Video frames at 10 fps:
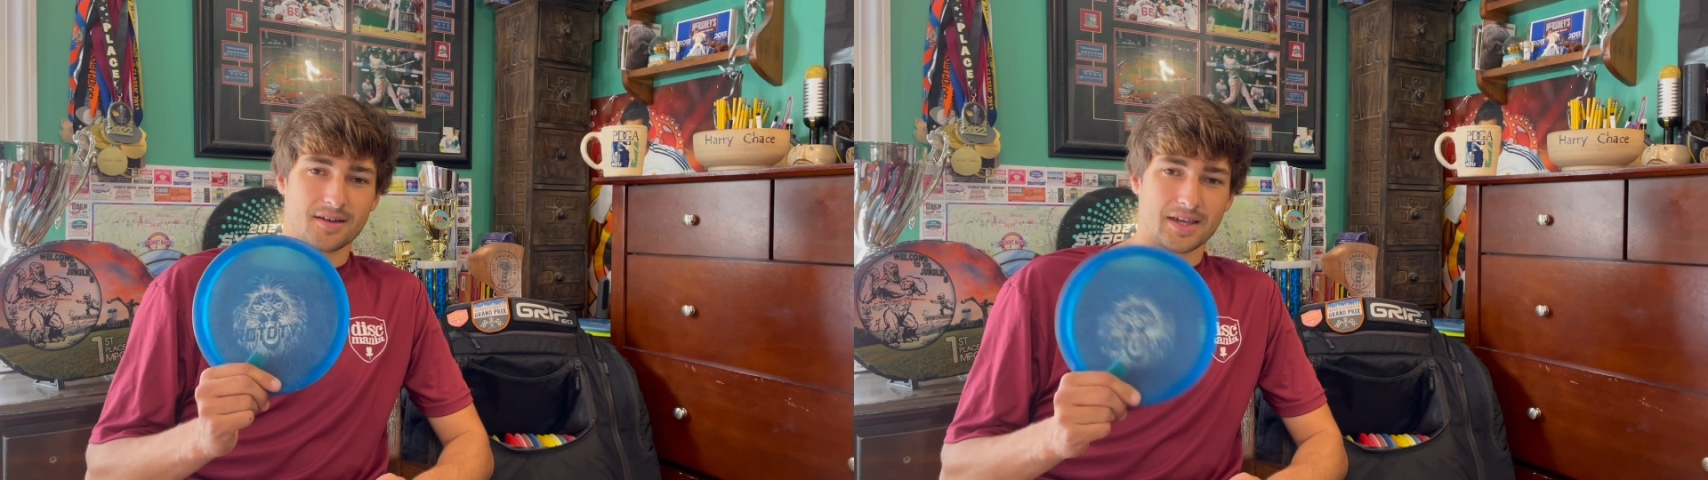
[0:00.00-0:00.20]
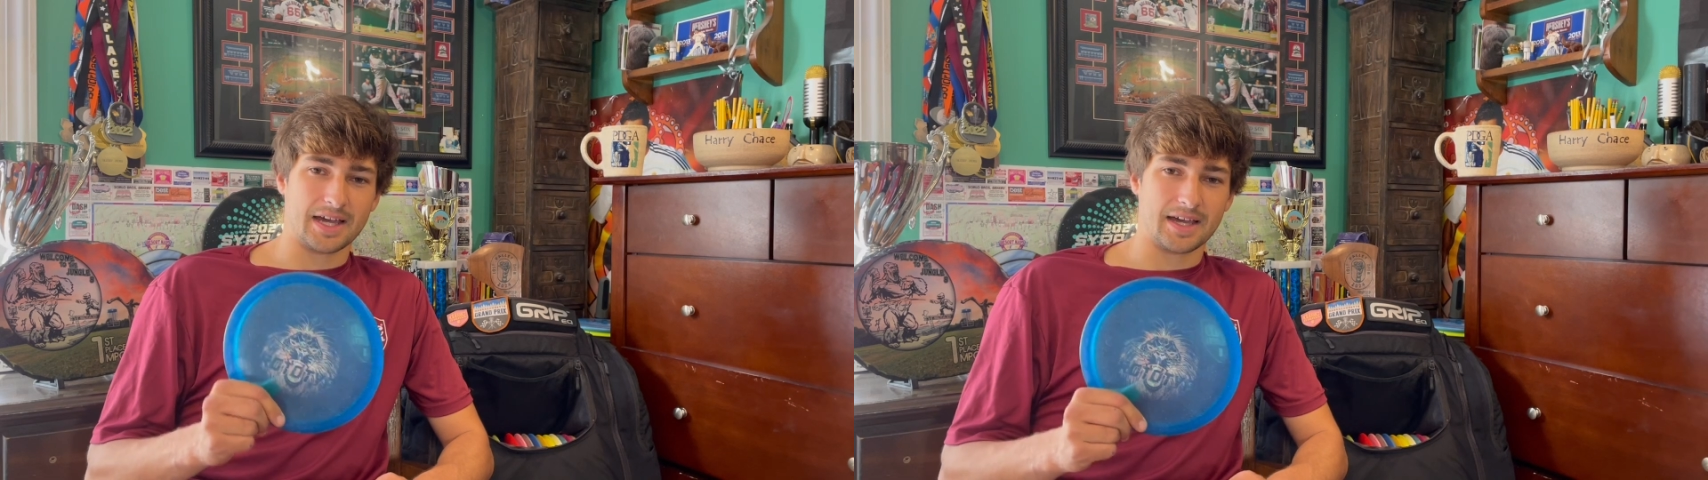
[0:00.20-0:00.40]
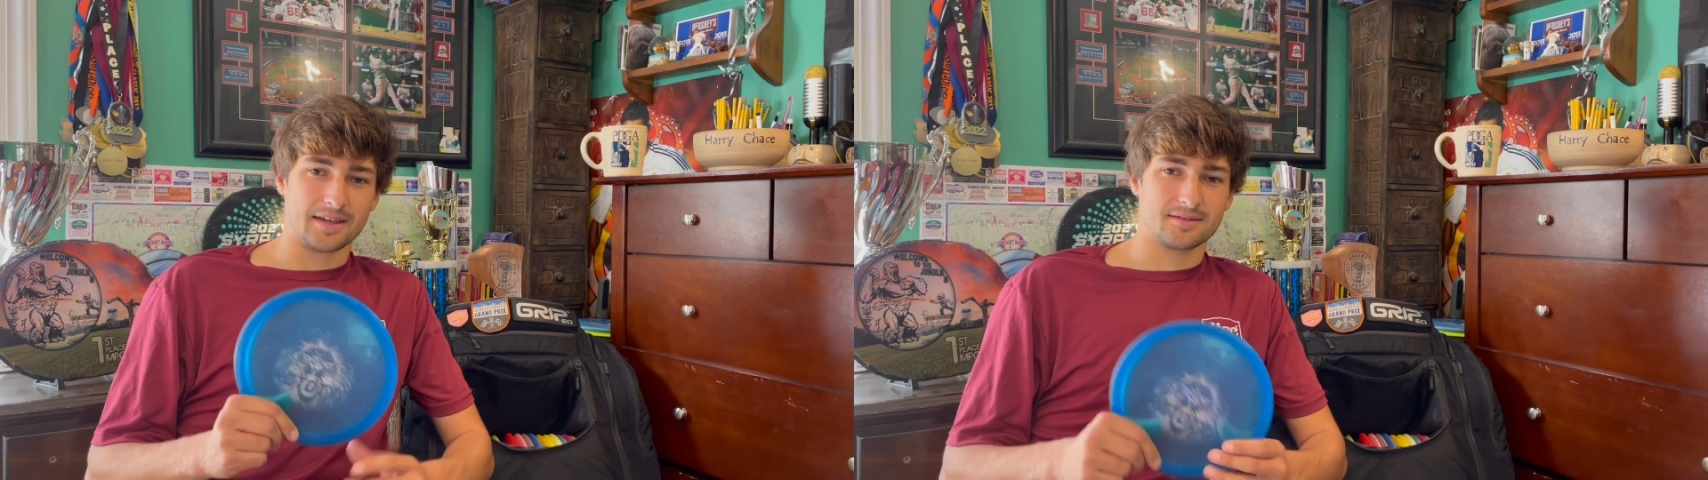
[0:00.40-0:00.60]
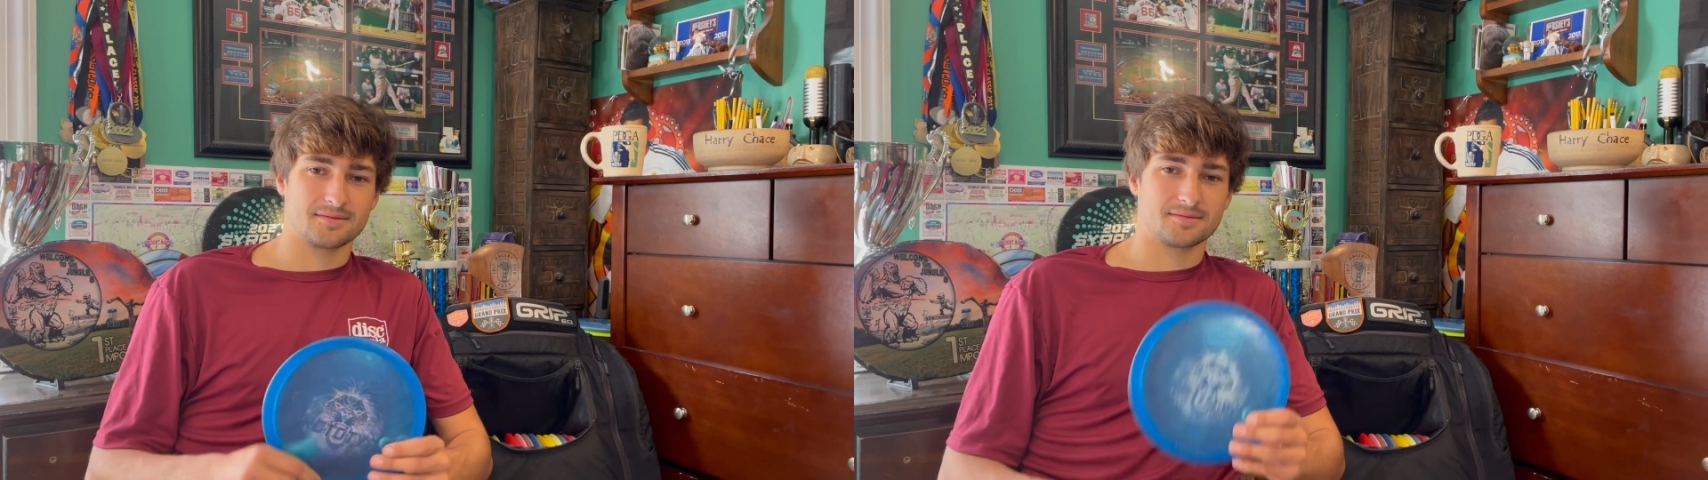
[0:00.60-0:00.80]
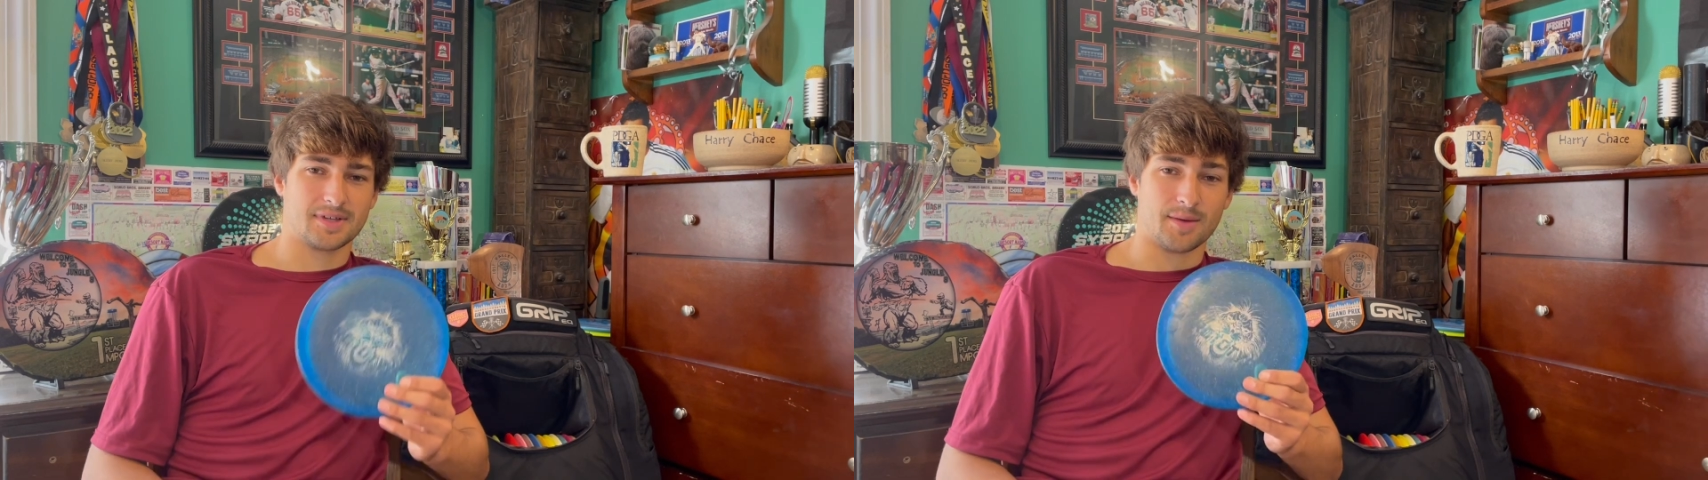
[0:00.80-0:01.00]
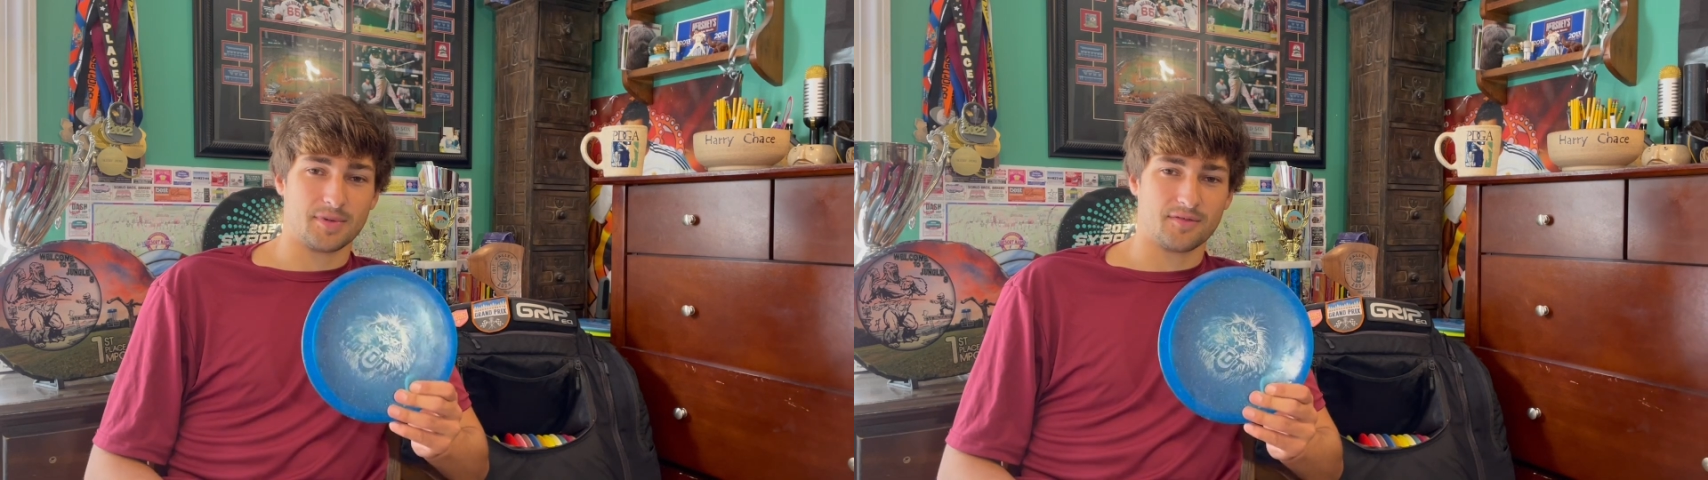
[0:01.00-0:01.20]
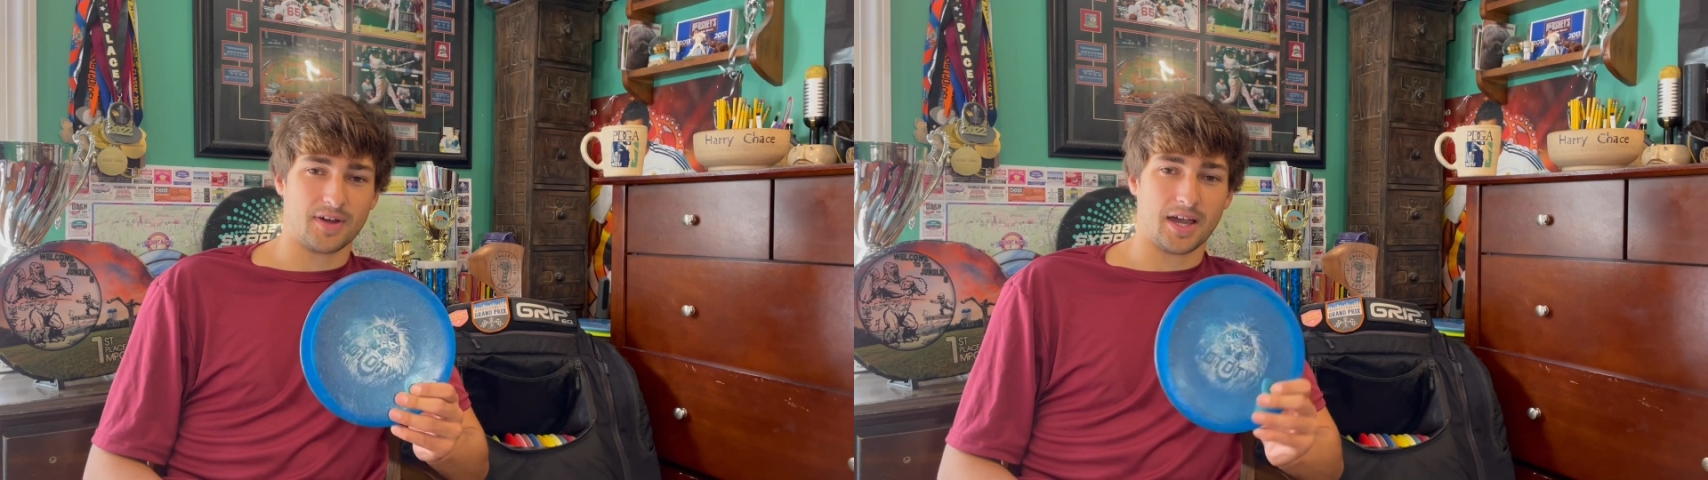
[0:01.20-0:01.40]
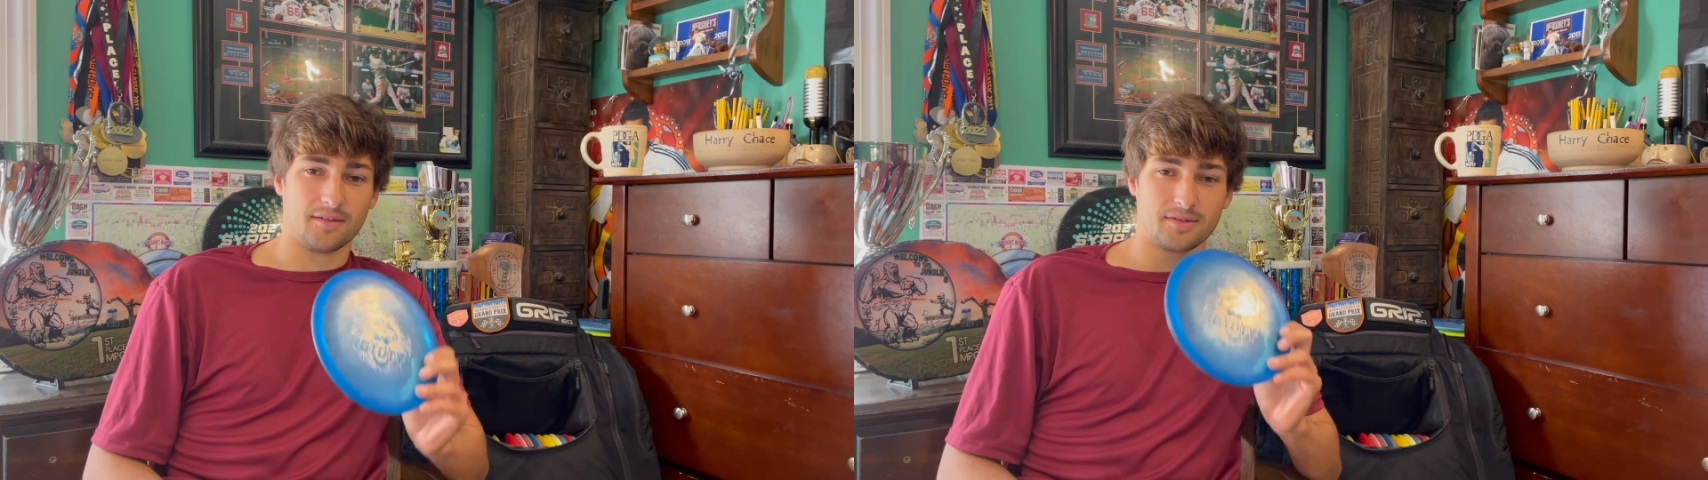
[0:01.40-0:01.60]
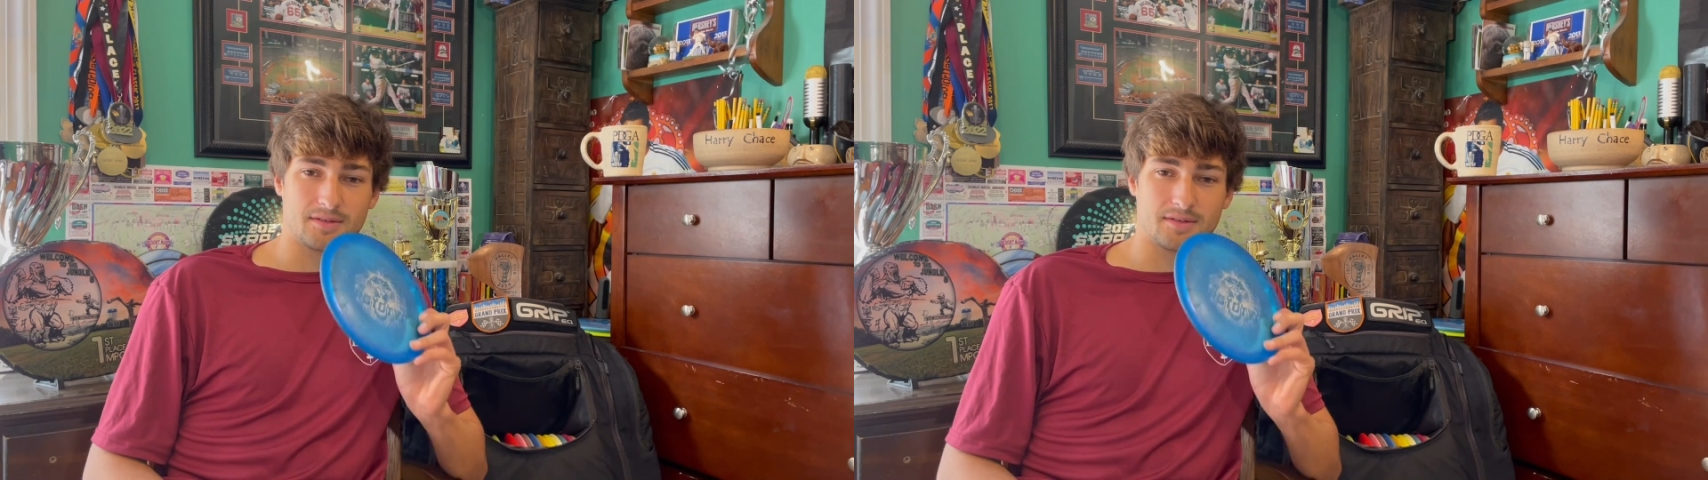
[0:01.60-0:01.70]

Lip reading: guy, MB5.